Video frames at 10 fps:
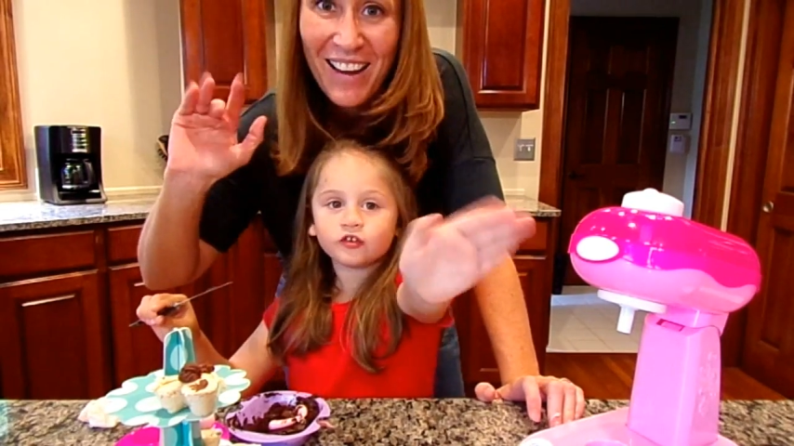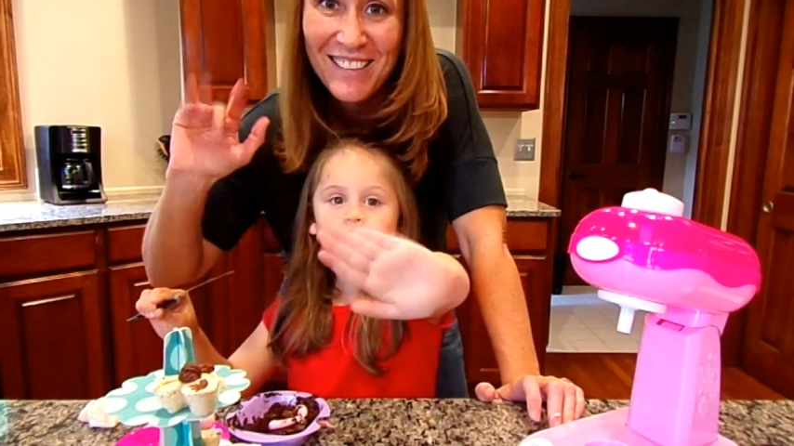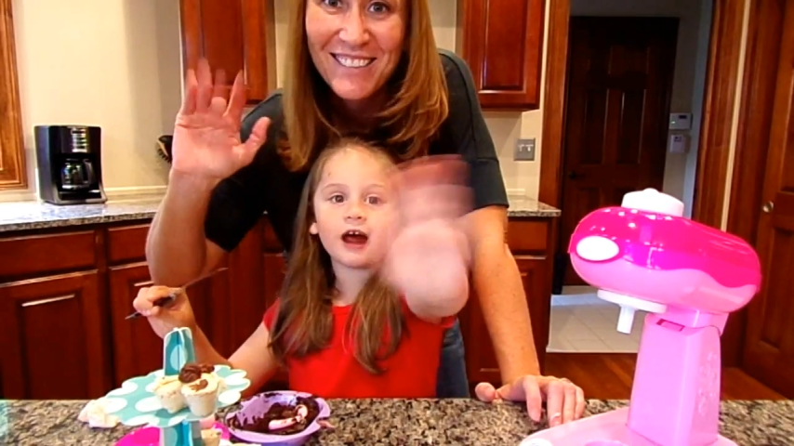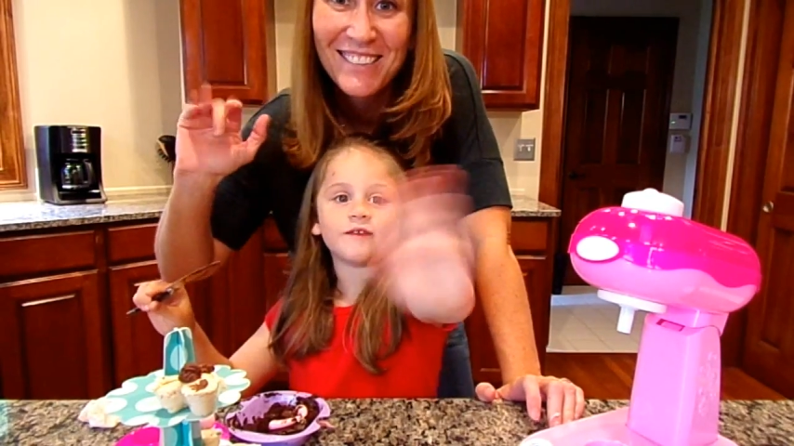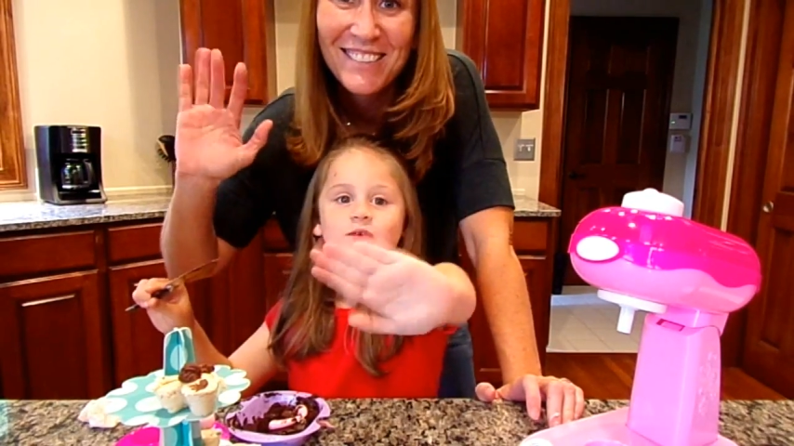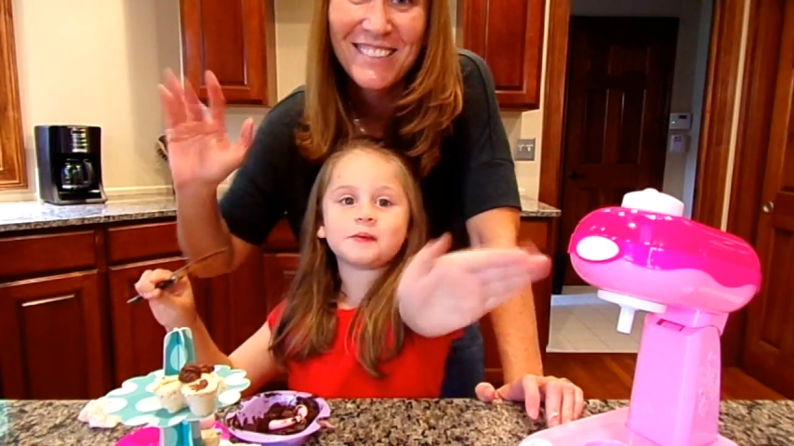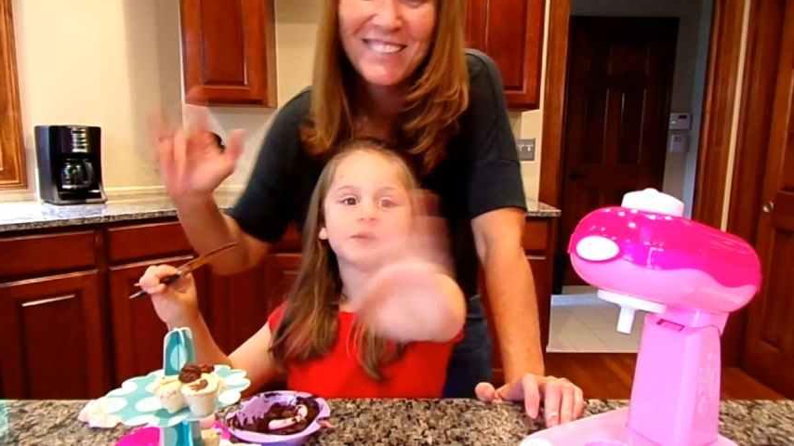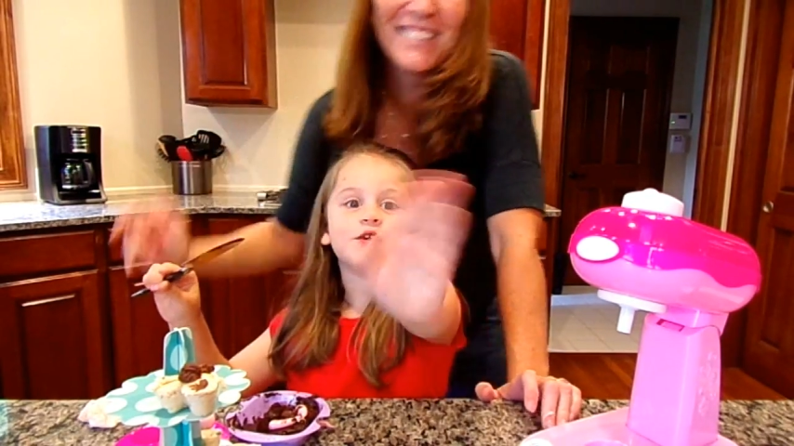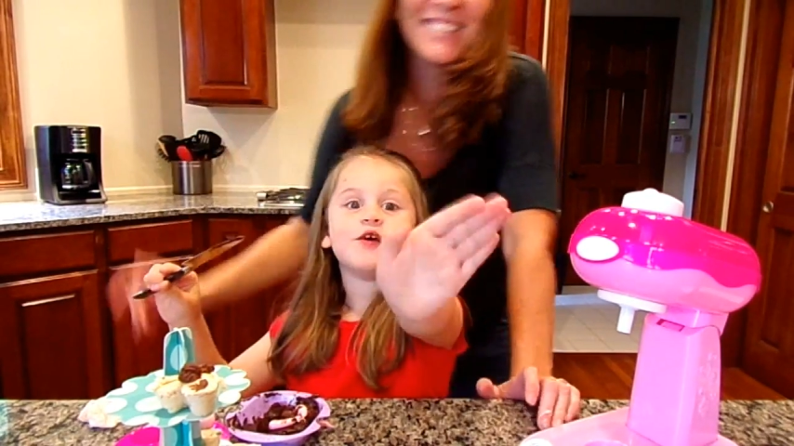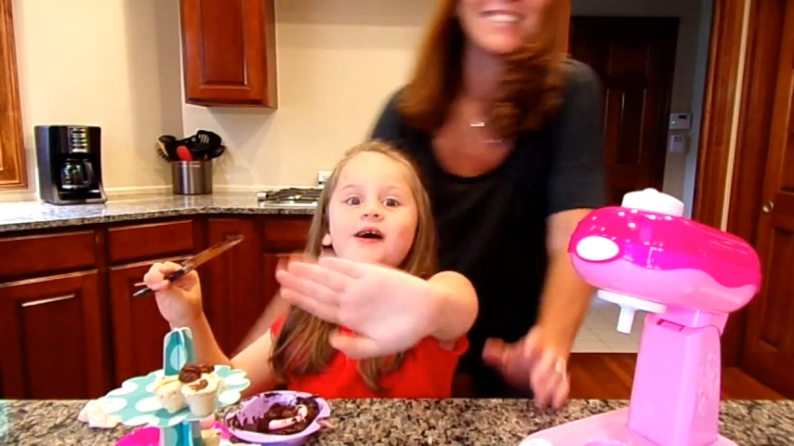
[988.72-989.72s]
Subscribe for more
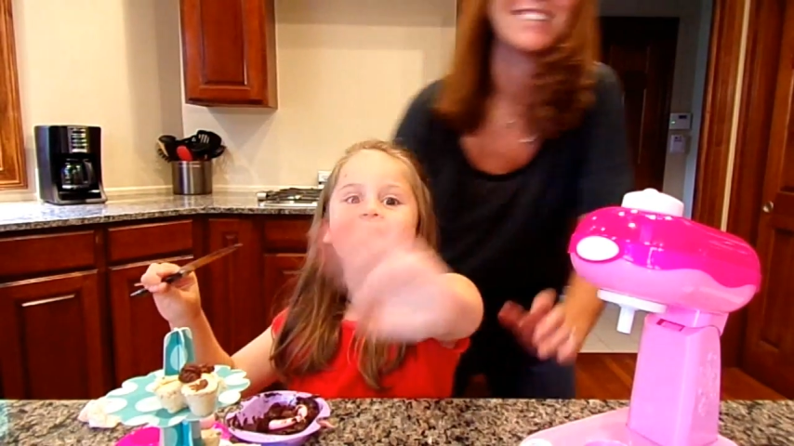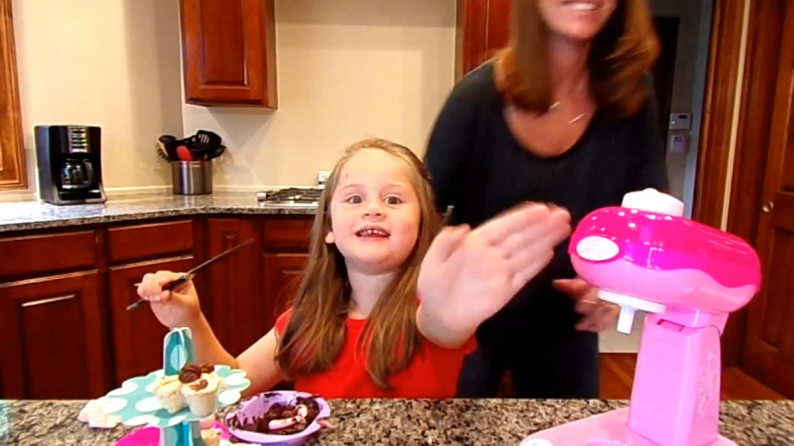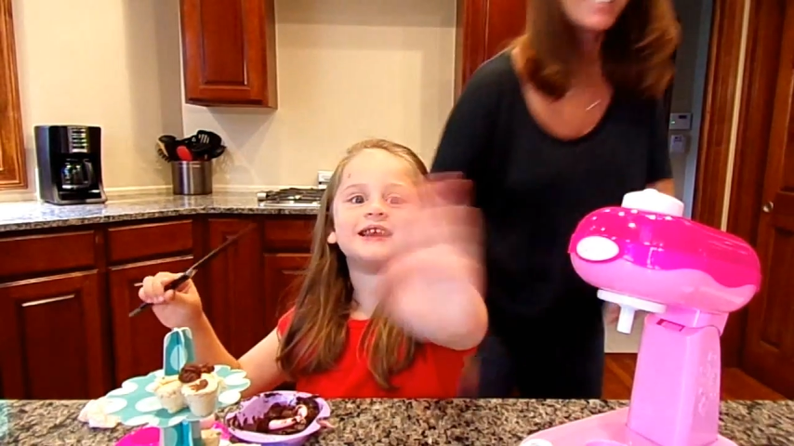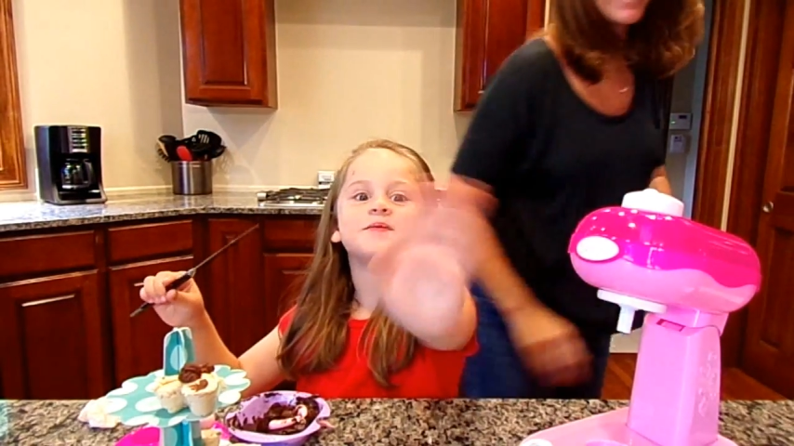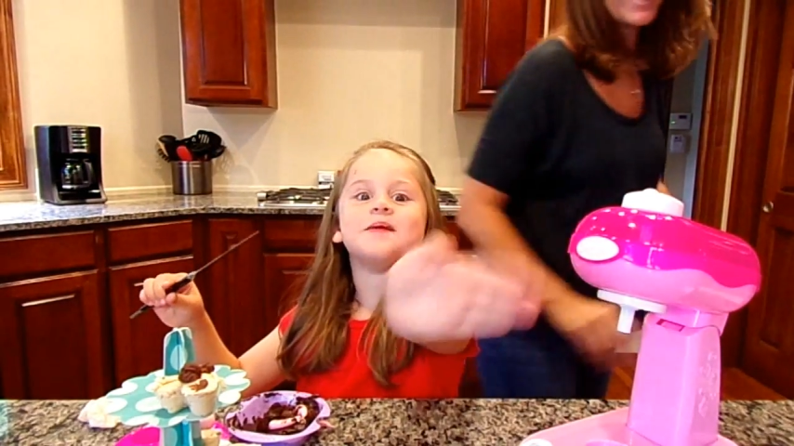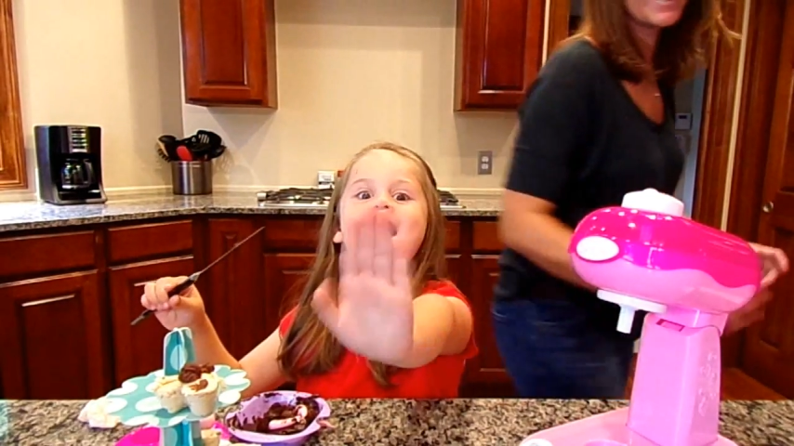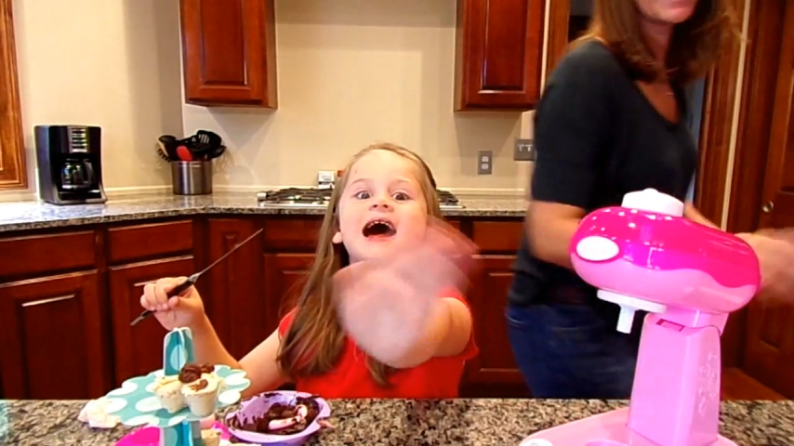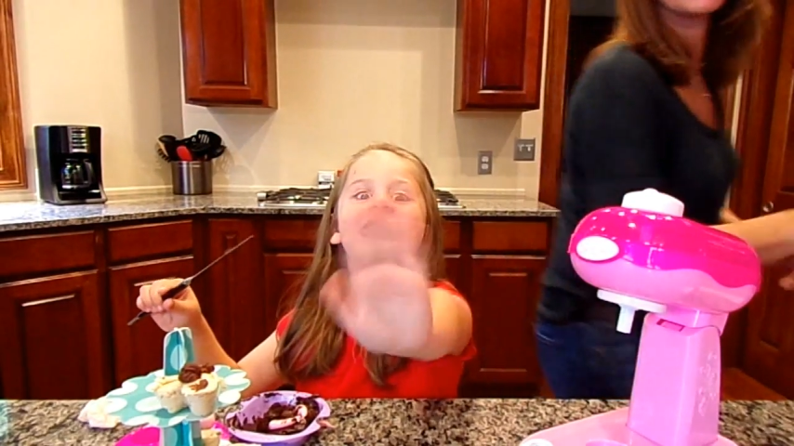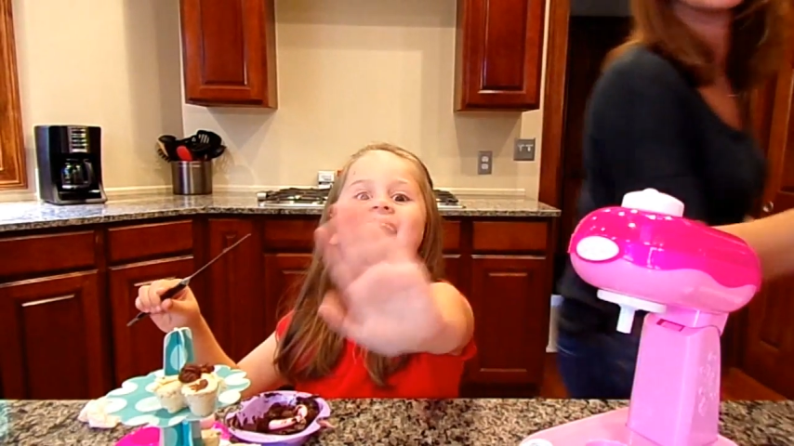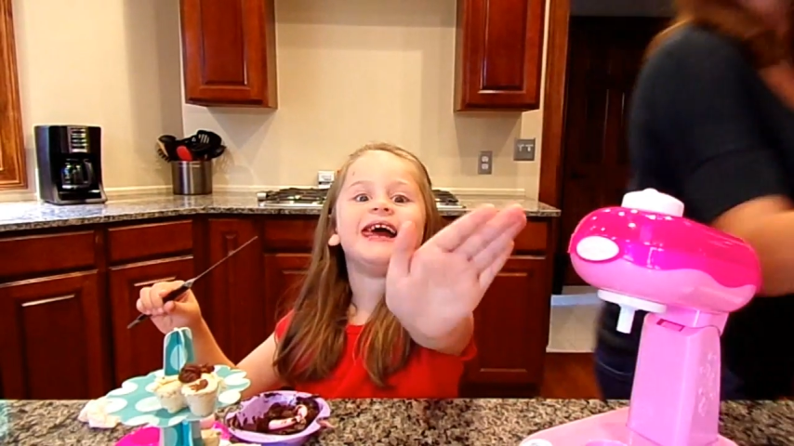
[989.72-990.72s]
toys.
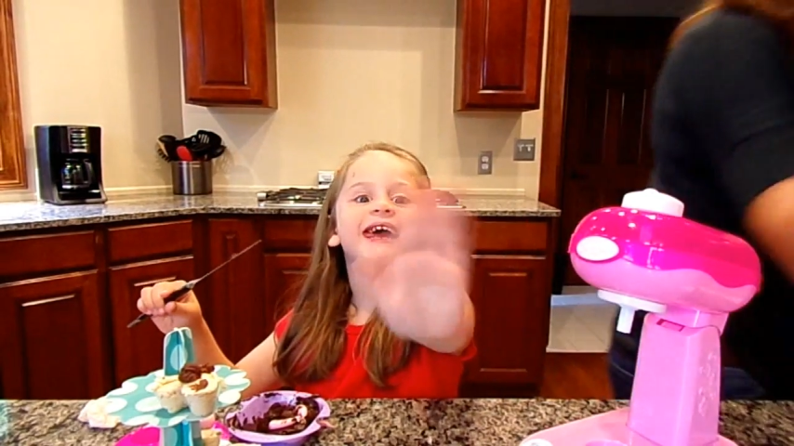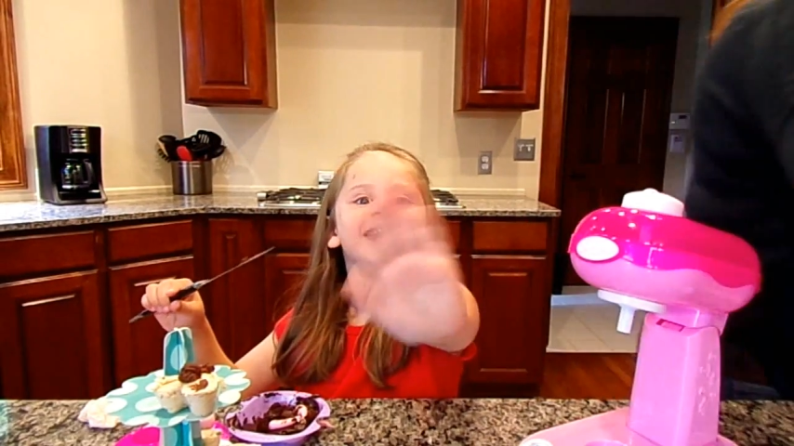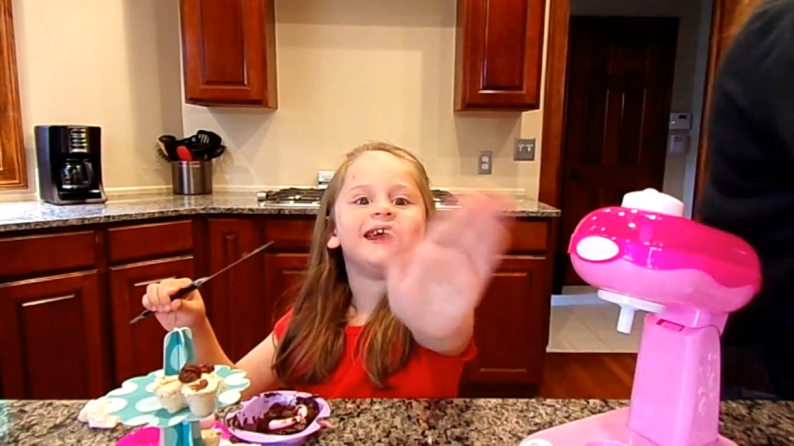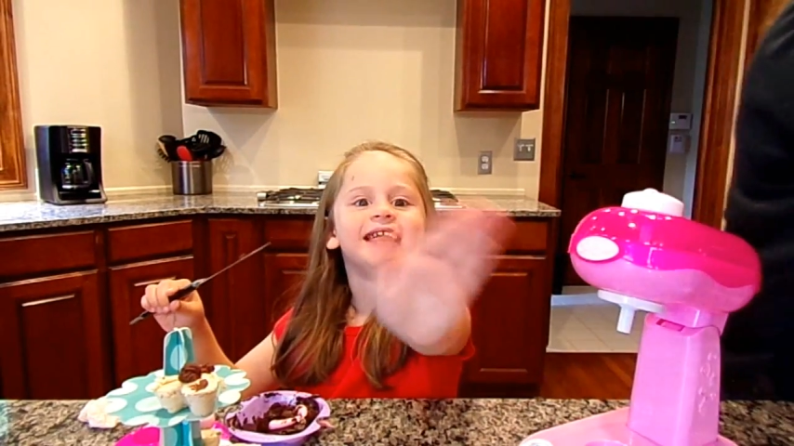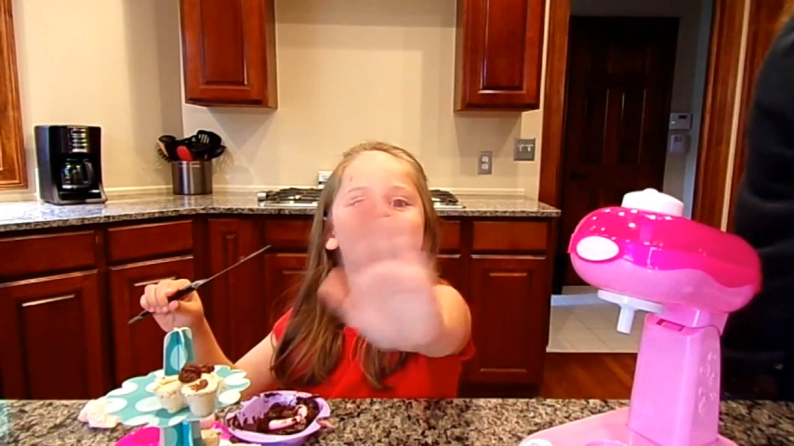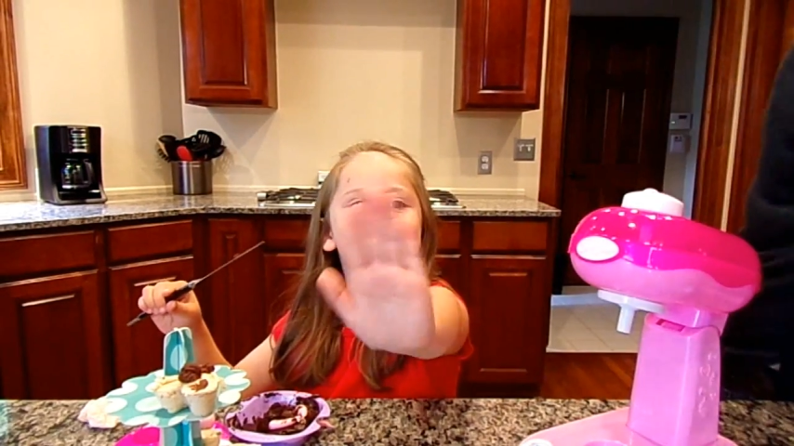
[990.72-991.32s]
Goodbye.